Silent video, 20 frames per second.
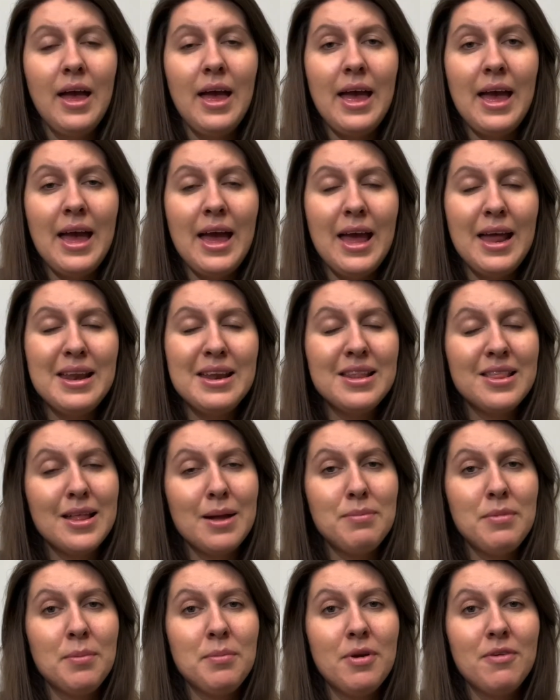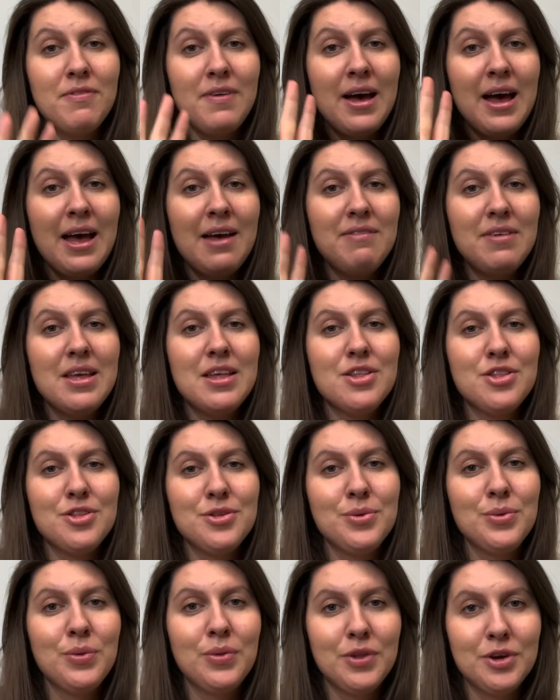And step number 5 is
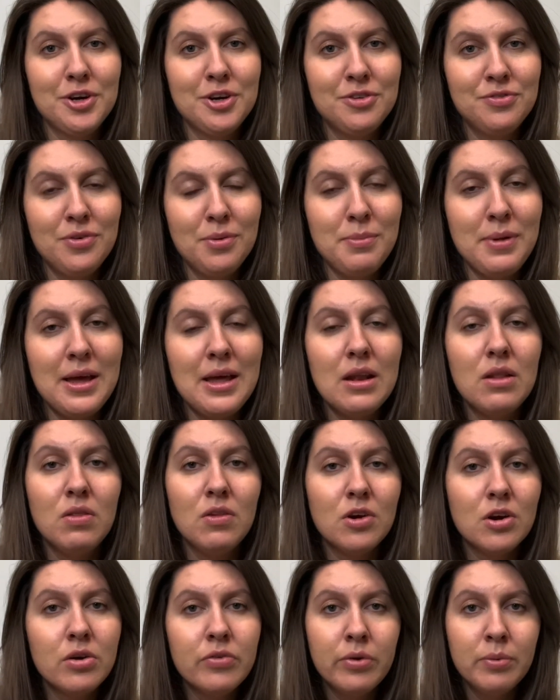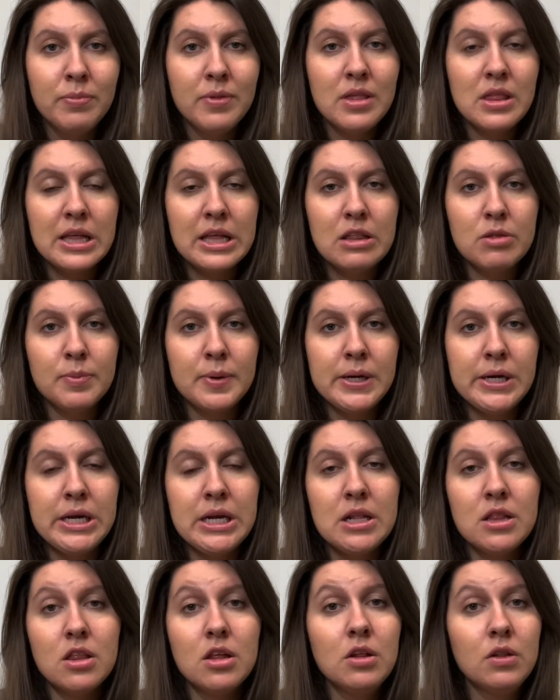to learn from it. Learn from this
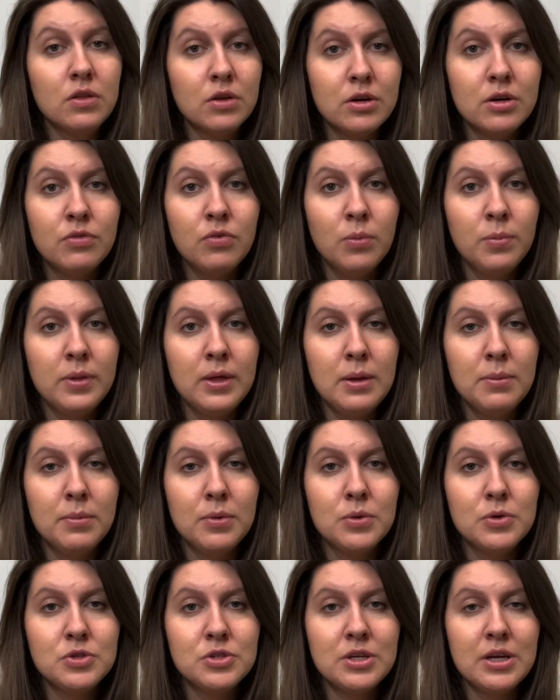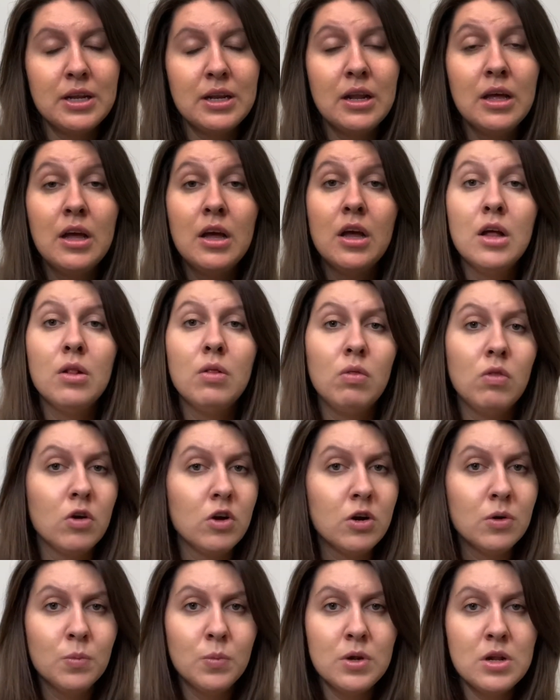experience, learn from the emotion,
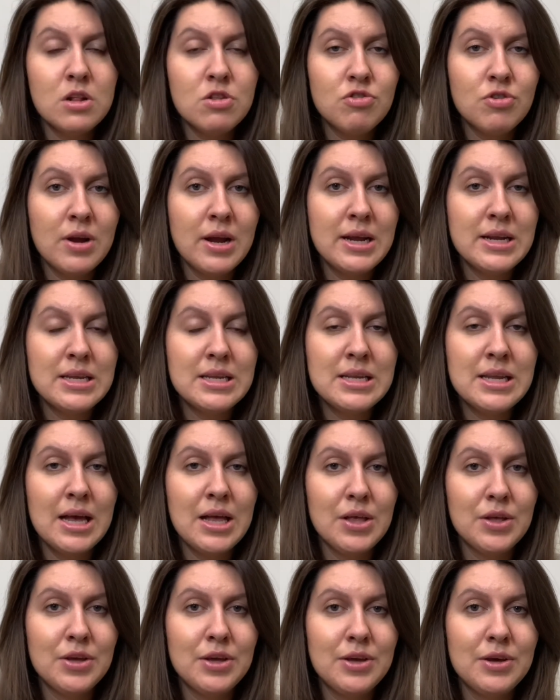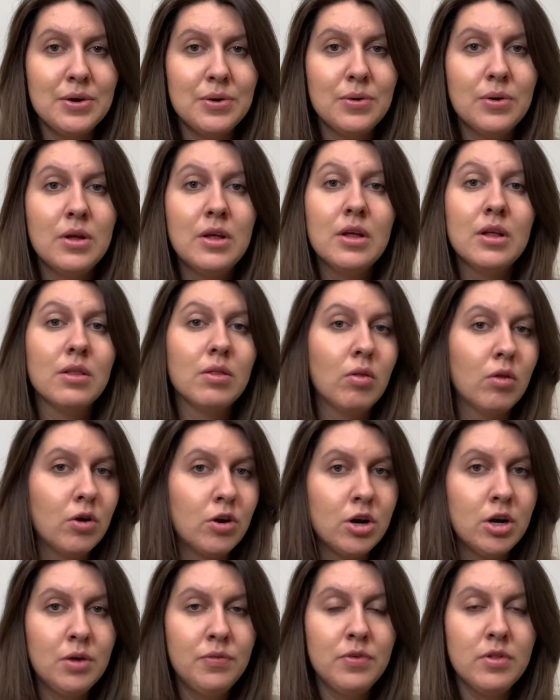learn what it's trying to tell you,
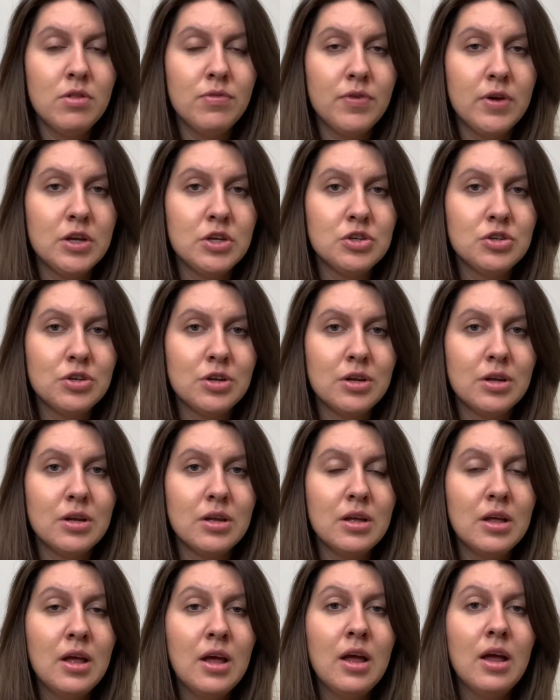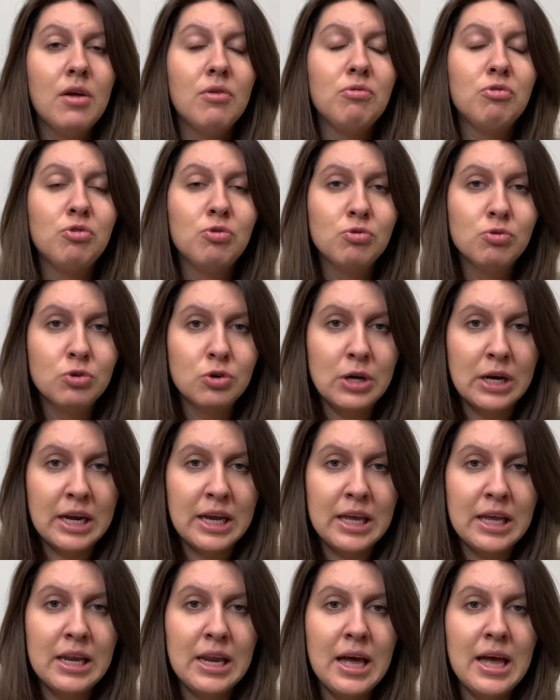learn if it's functional.
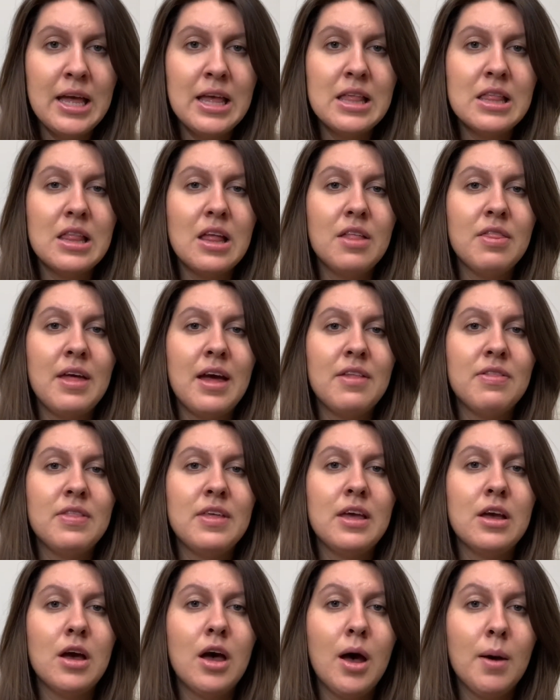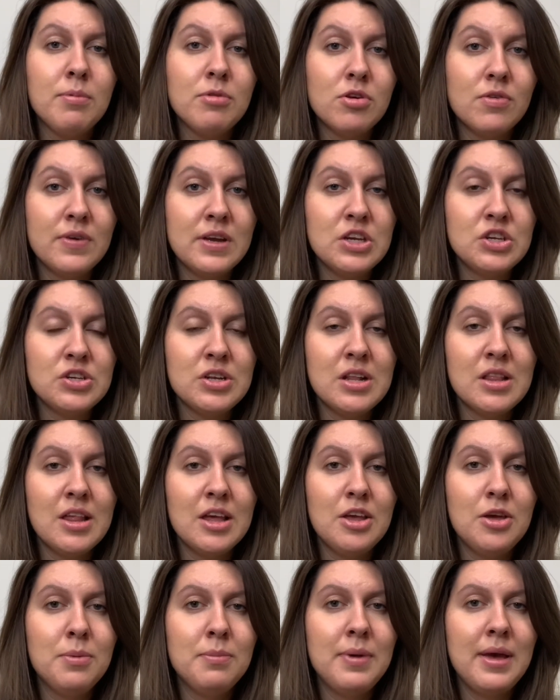Recognize that the observations
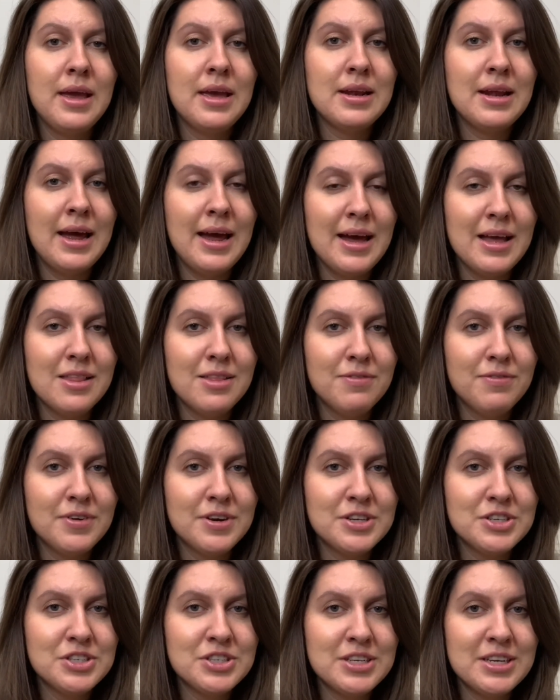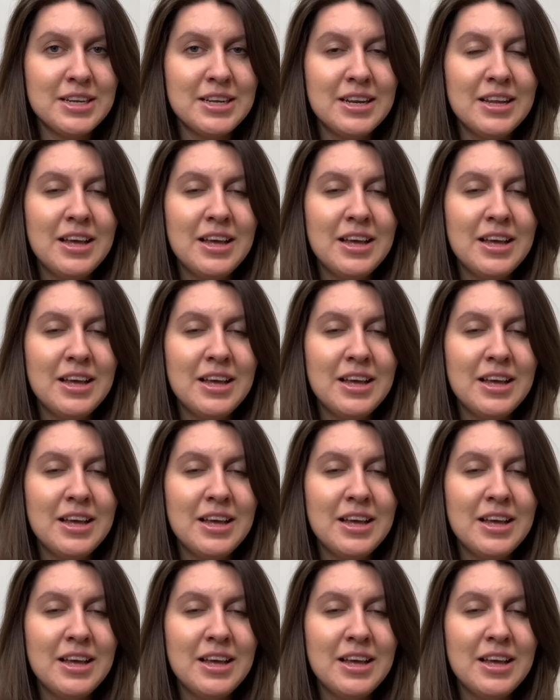that you made has a function.